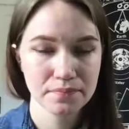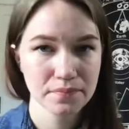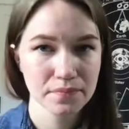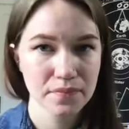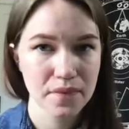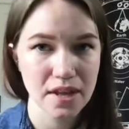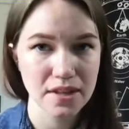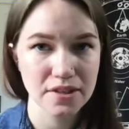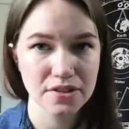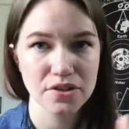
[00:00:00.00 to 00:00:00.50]

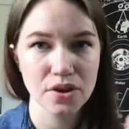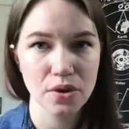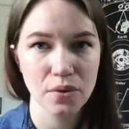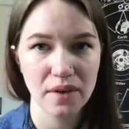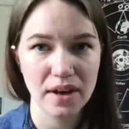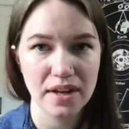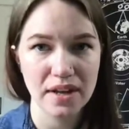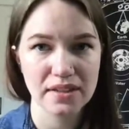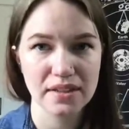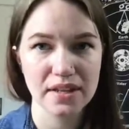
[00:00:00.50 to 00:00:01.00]
And so
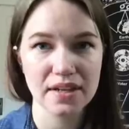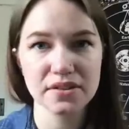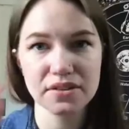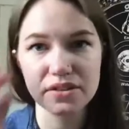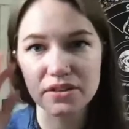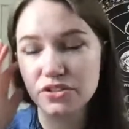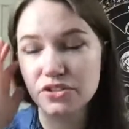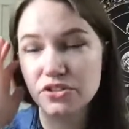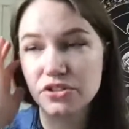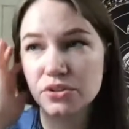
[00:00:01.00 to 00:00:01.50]
right
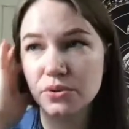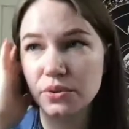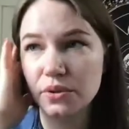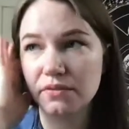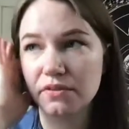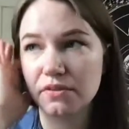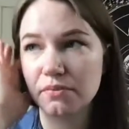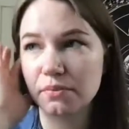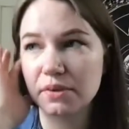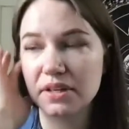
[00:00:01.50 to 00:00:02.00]
there's two
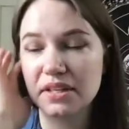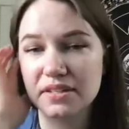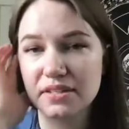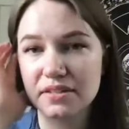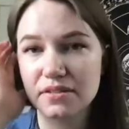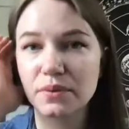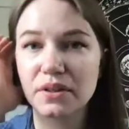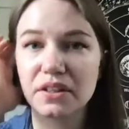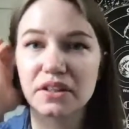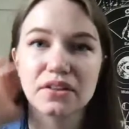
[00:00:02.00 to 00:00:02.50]
different pieces
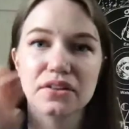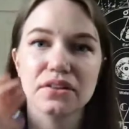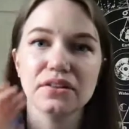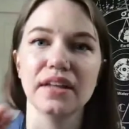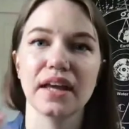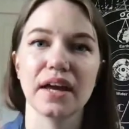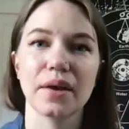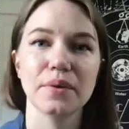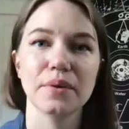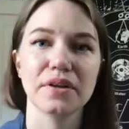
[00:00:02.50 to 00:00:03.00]
we could look
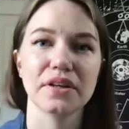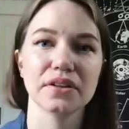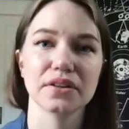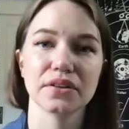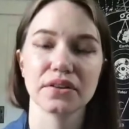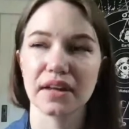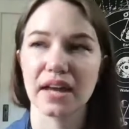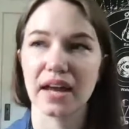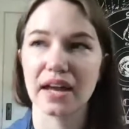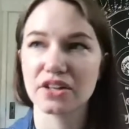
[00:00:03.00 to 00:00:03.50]
at. We could
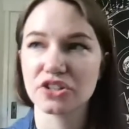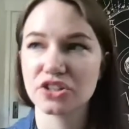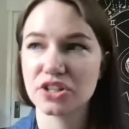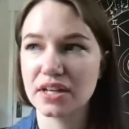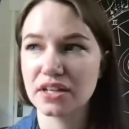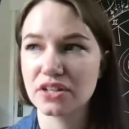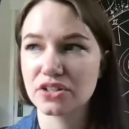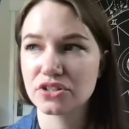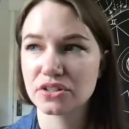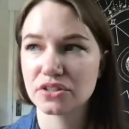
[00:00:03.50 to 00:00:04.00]
look at
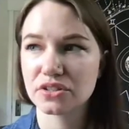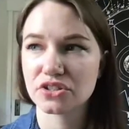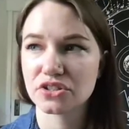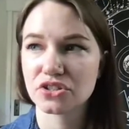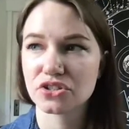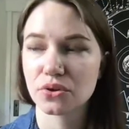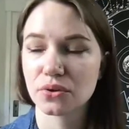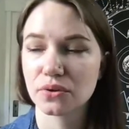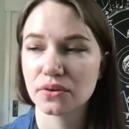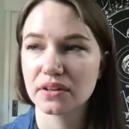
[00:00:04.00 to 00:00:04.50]
changing the
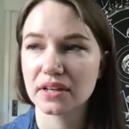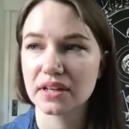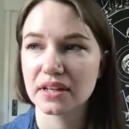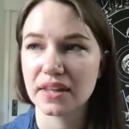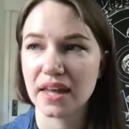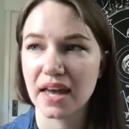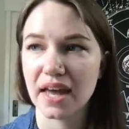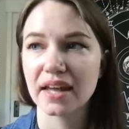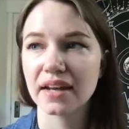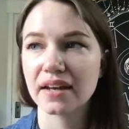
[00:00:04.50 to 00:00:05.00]
story
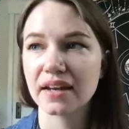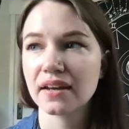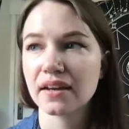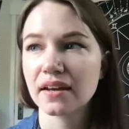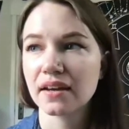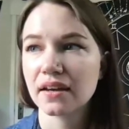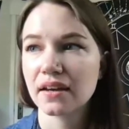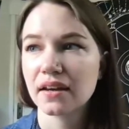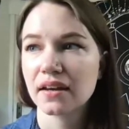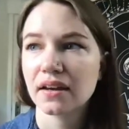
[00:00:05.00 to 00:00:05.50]
that
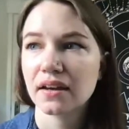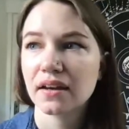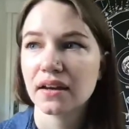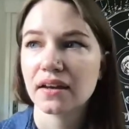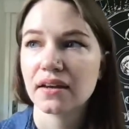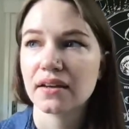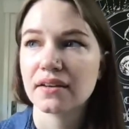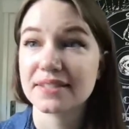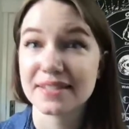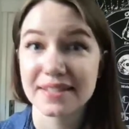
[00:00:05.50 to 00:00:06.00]

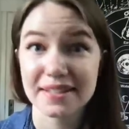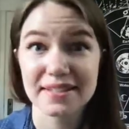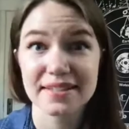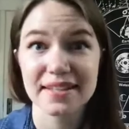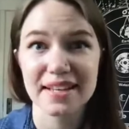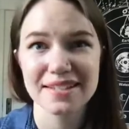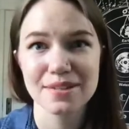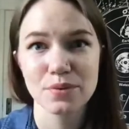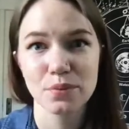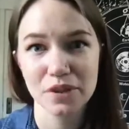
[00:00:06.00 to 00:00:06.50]

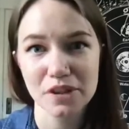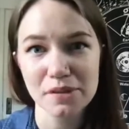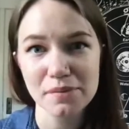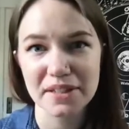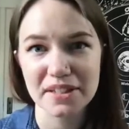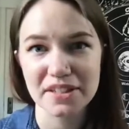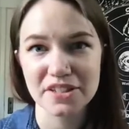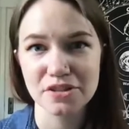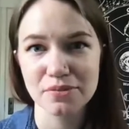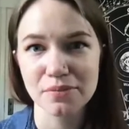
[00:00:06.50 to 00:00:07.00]
success will be
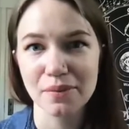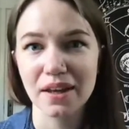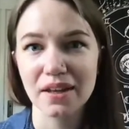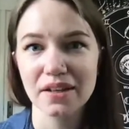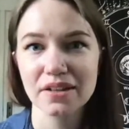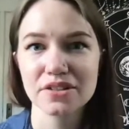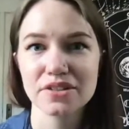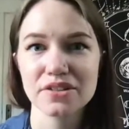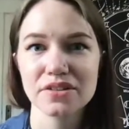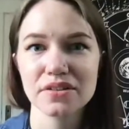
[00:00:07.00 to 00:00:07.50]
too
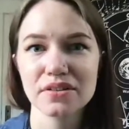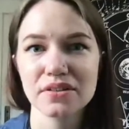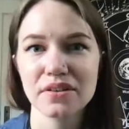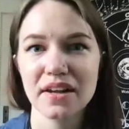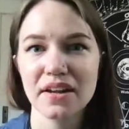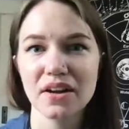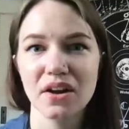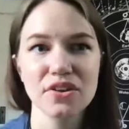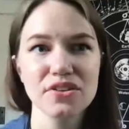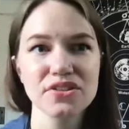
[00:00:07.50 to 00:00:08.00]
much,
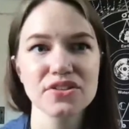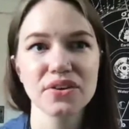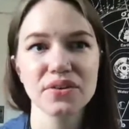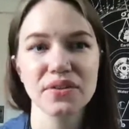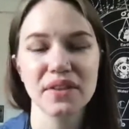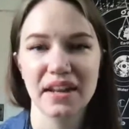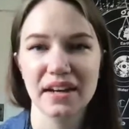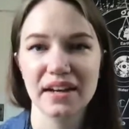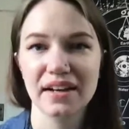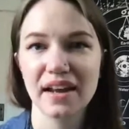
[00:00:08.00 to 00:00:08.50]
and also
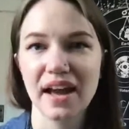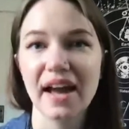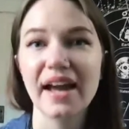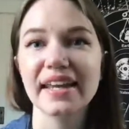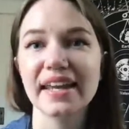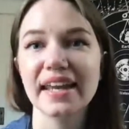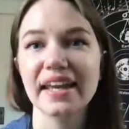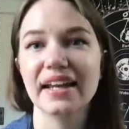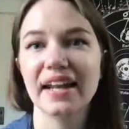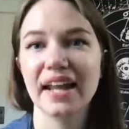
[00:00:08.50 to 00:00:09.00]
that I
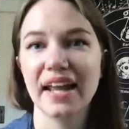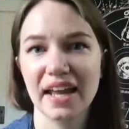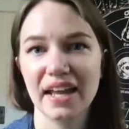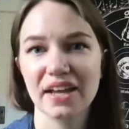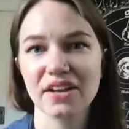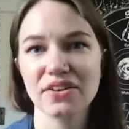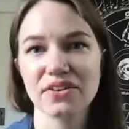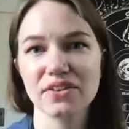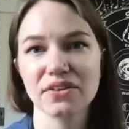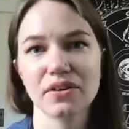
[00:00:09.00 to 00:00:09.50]
can't
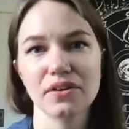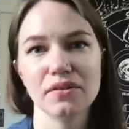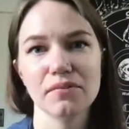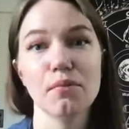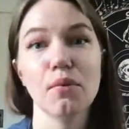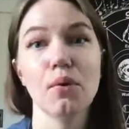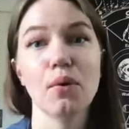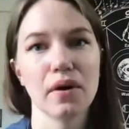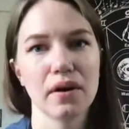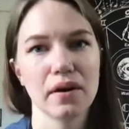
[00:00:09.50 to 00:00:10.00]
handle
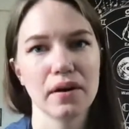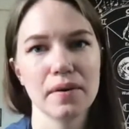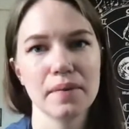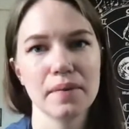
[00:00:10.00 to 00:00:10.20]
more,